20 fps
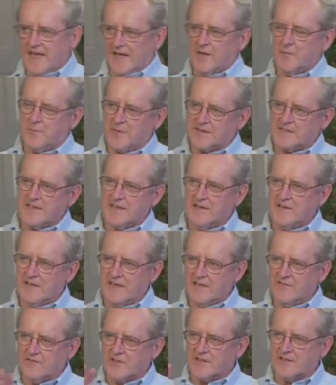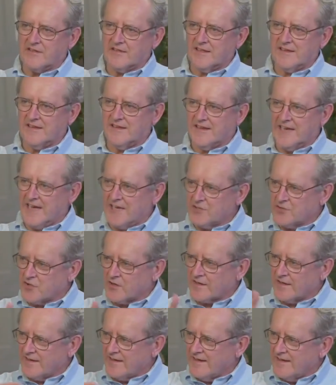but even
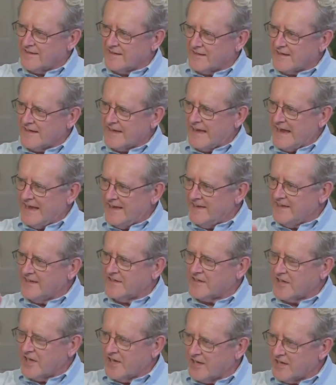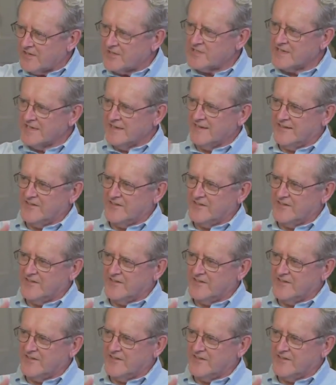theologically, I think in any cult,